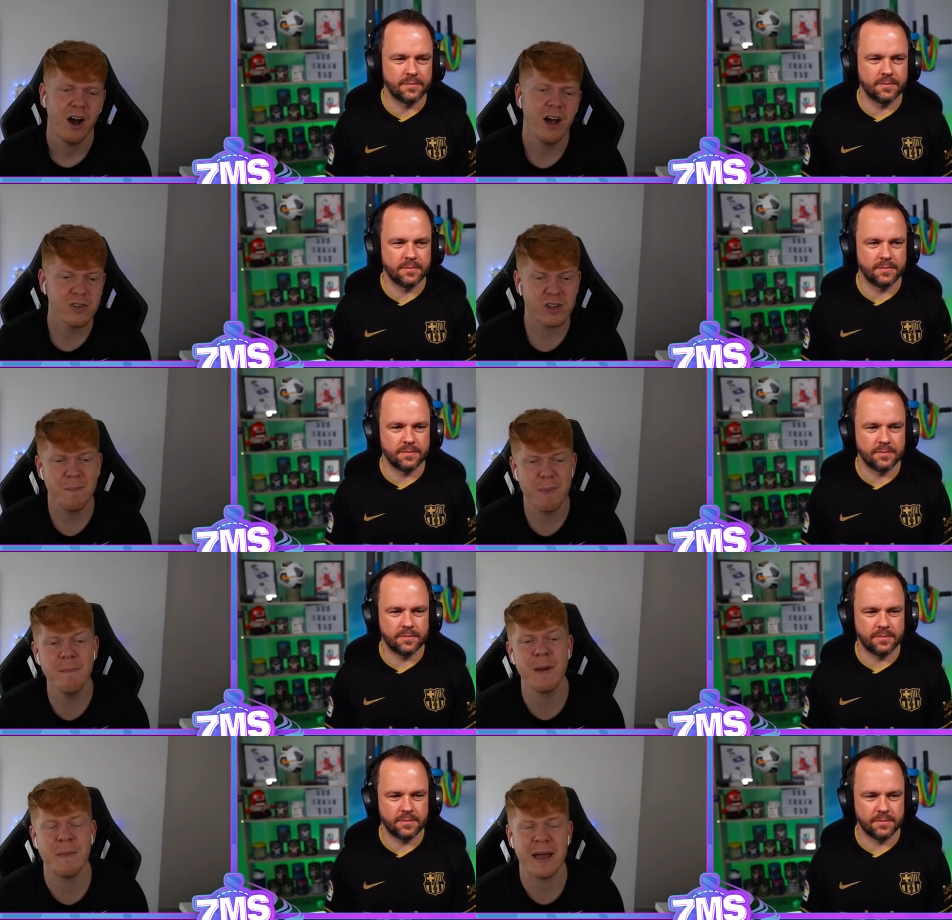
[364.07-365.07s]
Speaker 1: got
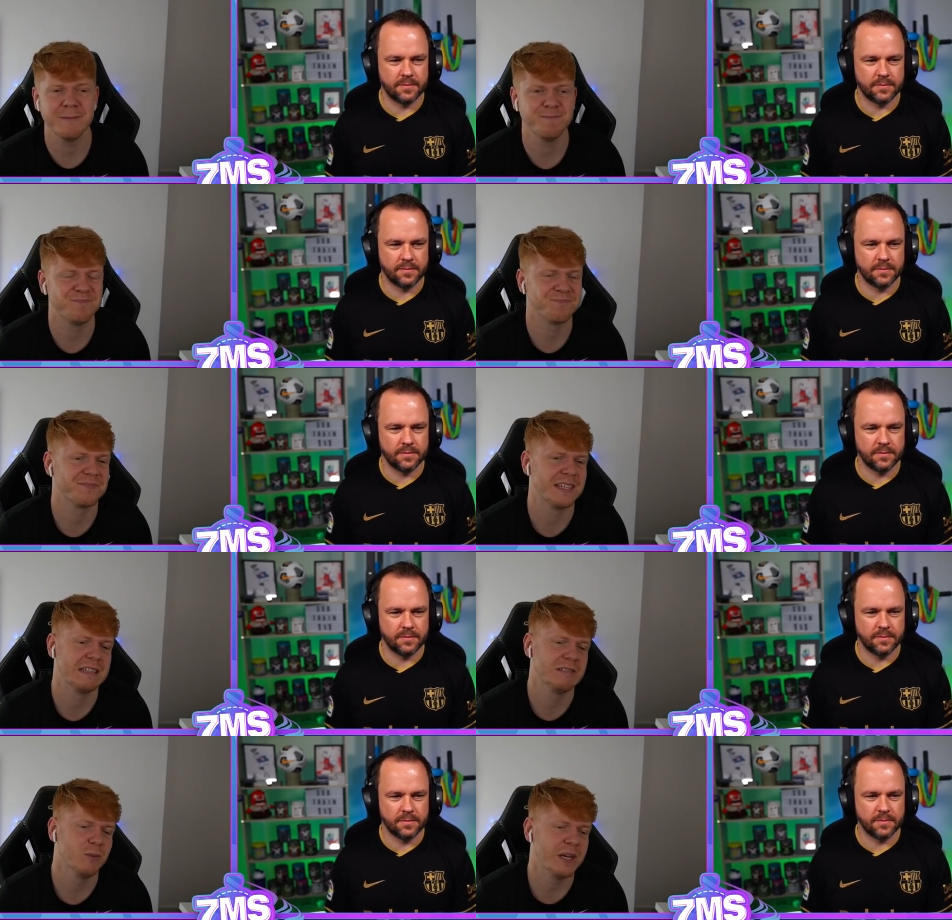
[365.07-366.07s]
Kimpembe, mate,
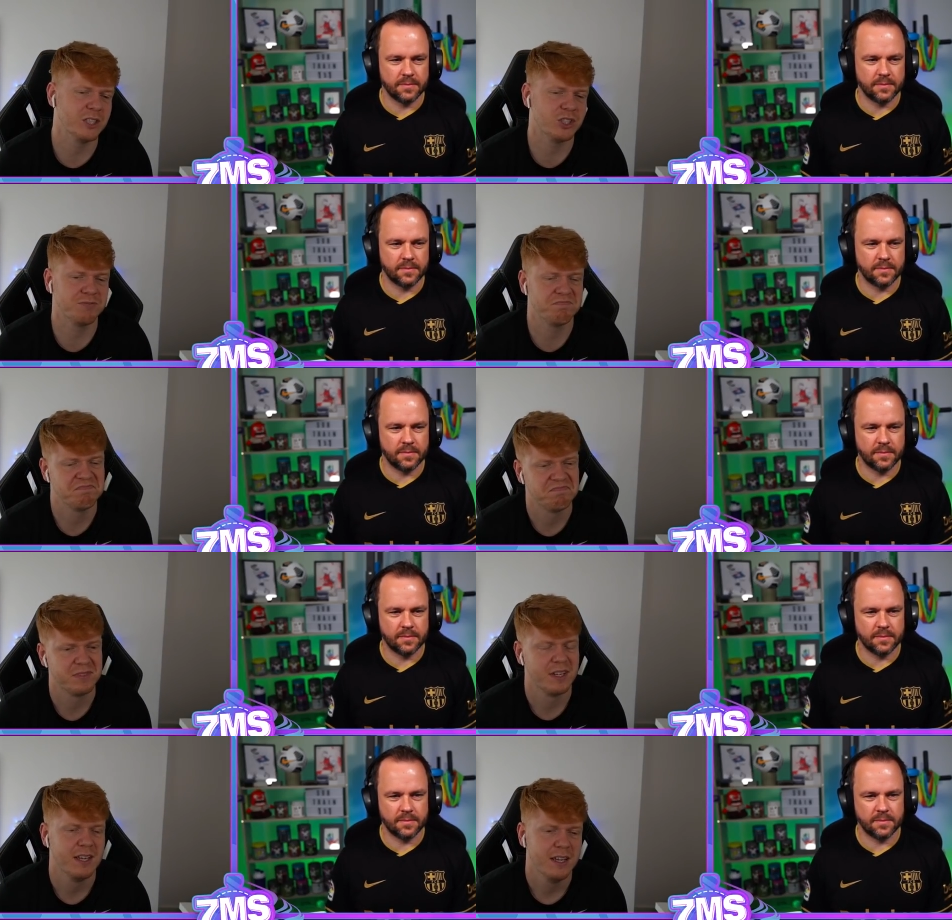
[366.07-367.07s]
which
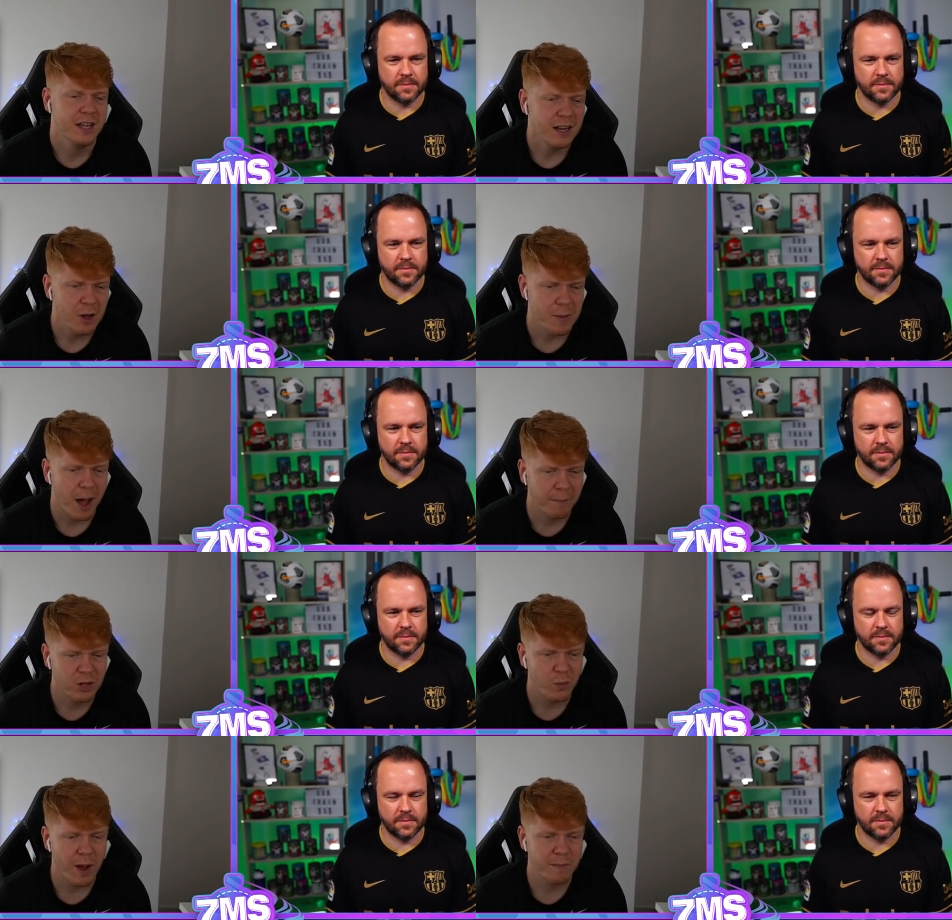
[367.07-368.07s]
I'm a little bit
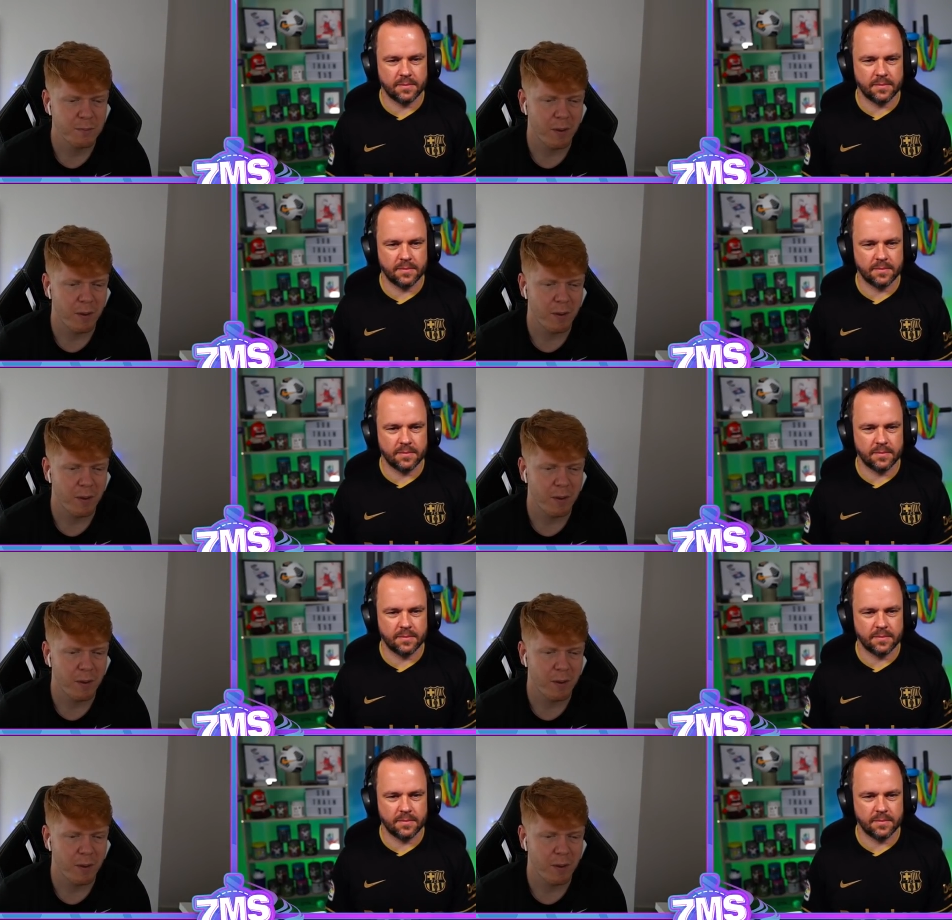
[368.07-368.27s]
underwhelmed